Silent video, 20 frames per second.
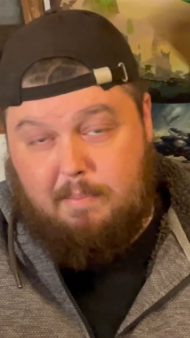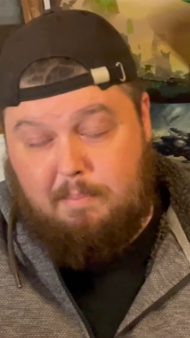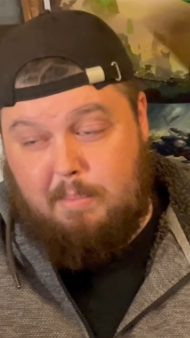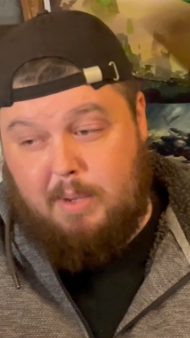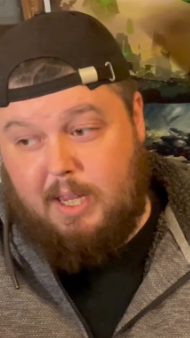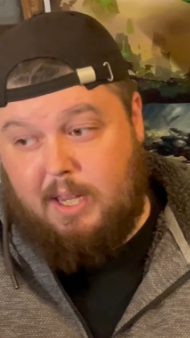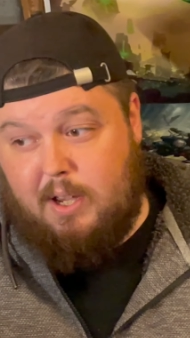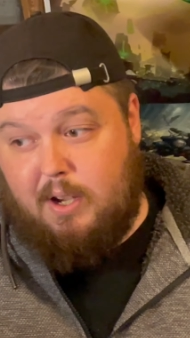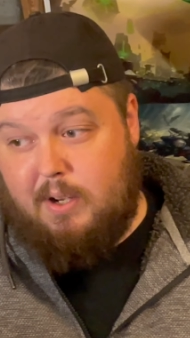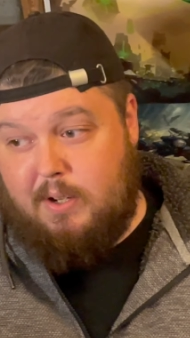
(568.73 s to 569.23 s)

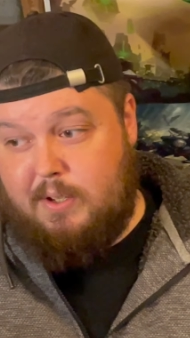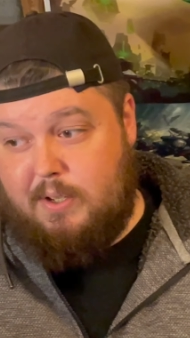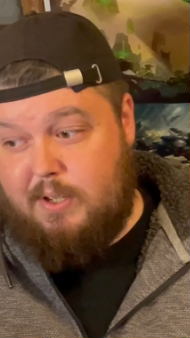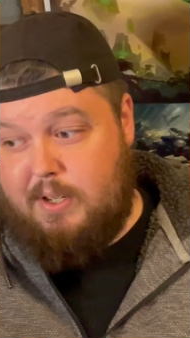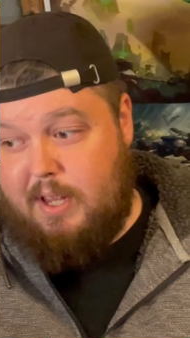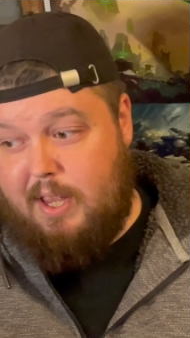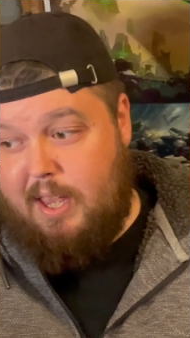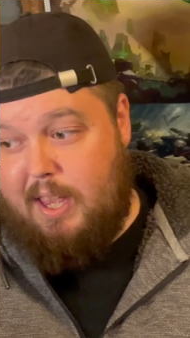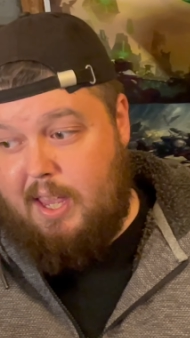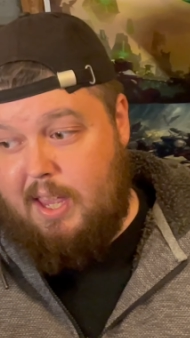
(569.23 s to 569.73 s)
because
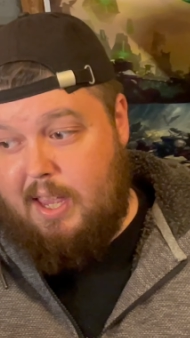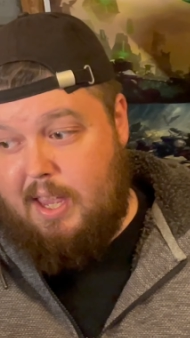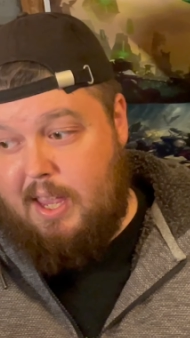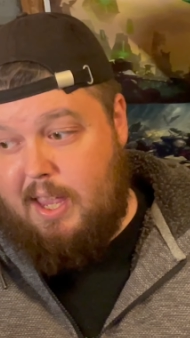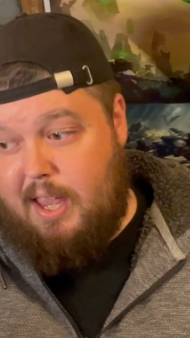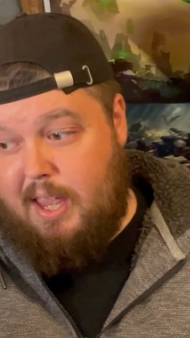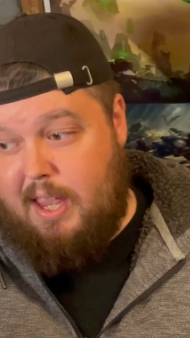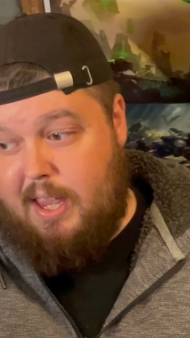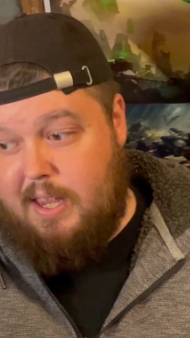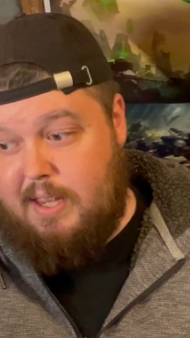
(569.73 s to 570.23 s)
it
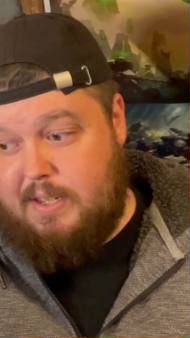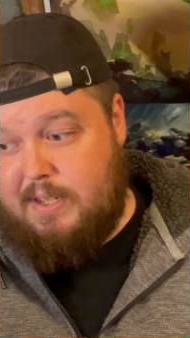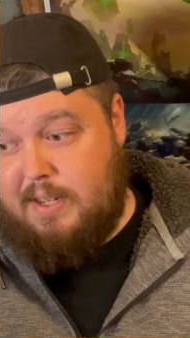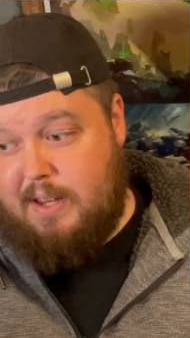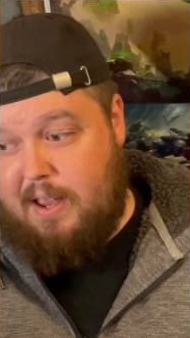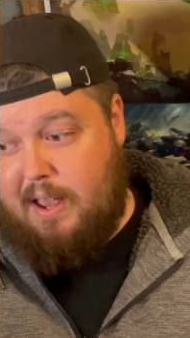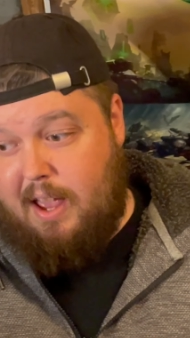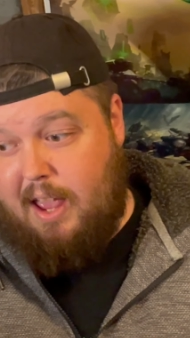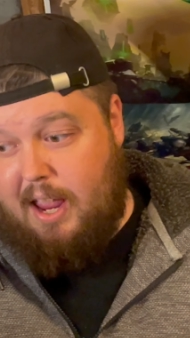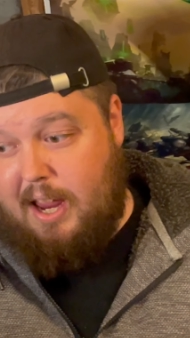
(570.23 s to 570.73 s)
is
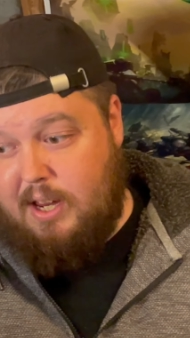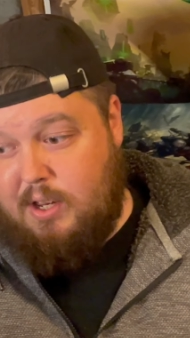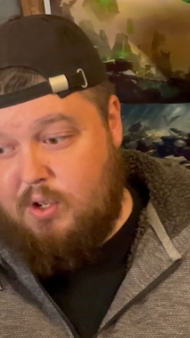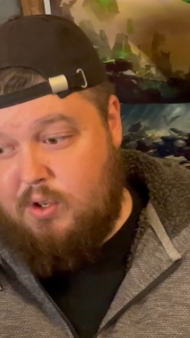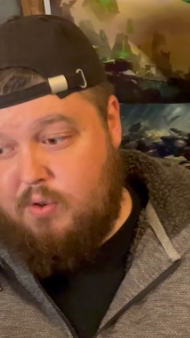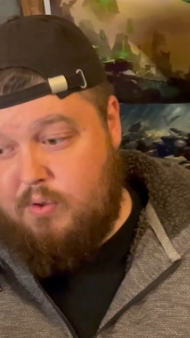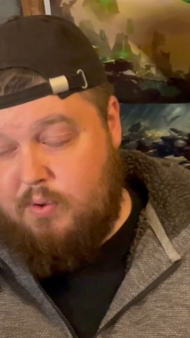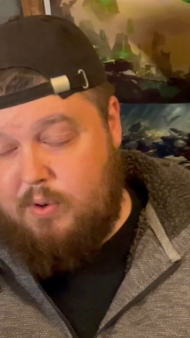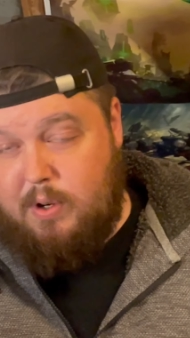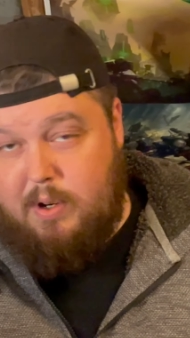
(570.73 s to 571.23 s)
a
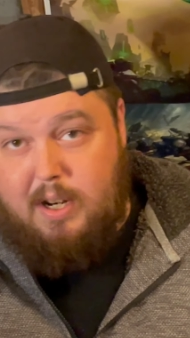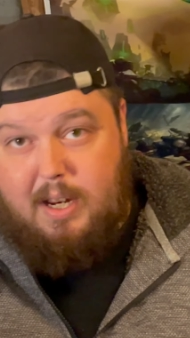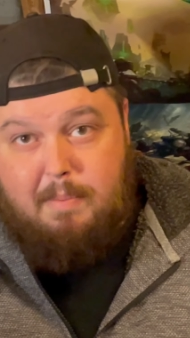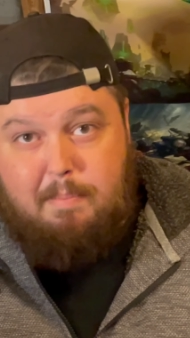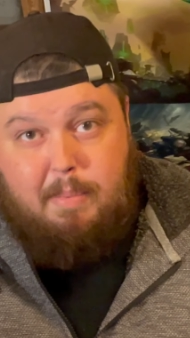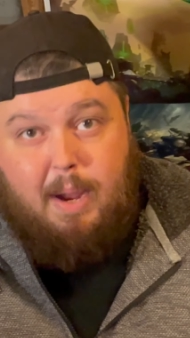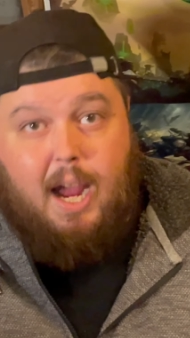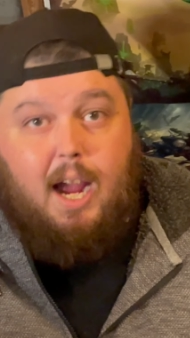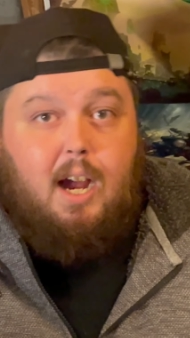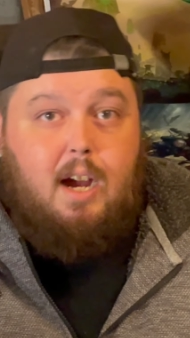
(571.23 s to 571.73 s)
truly
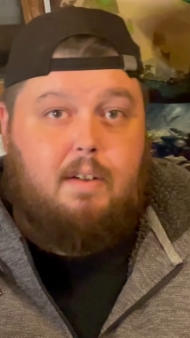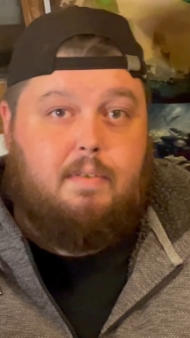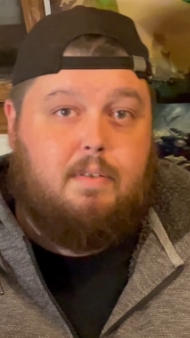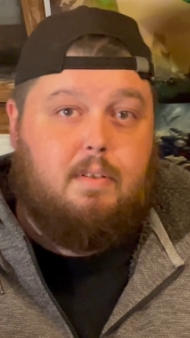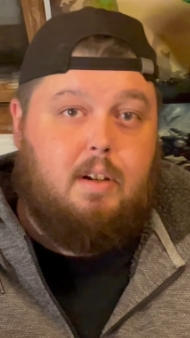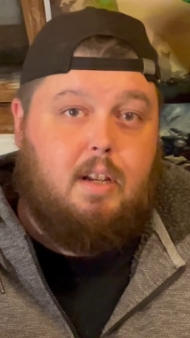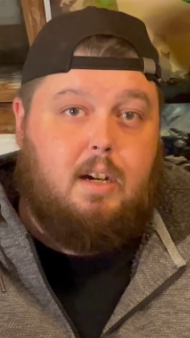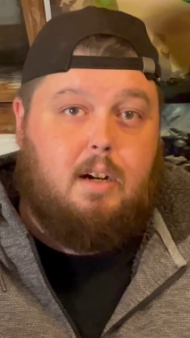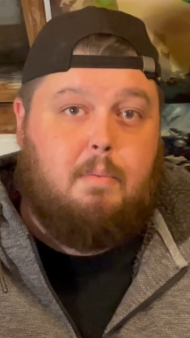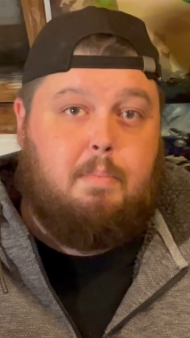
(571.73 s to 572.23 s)

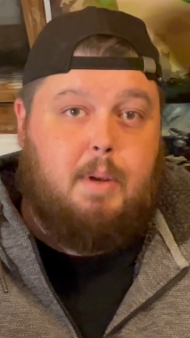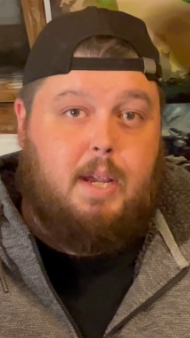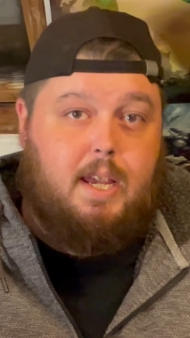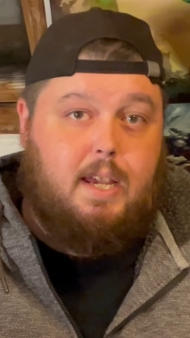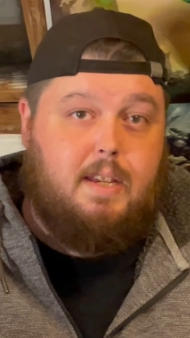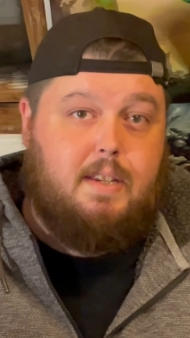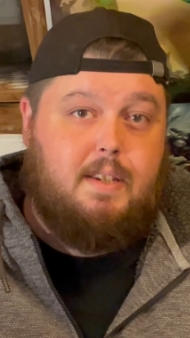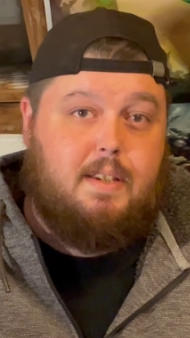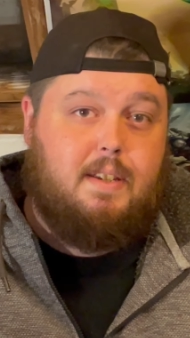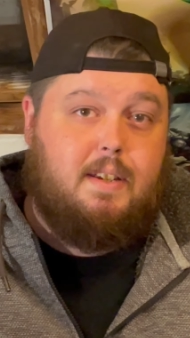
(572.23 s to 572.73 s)
powerful little
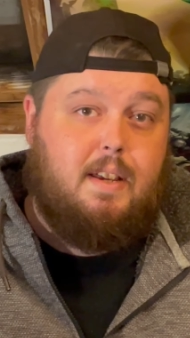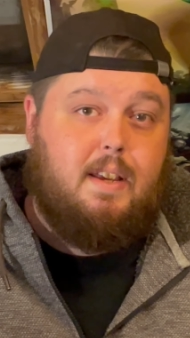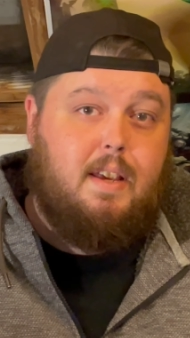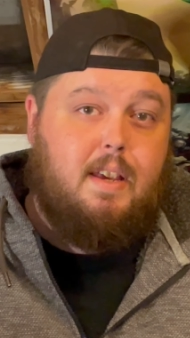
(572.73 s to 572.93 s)
piece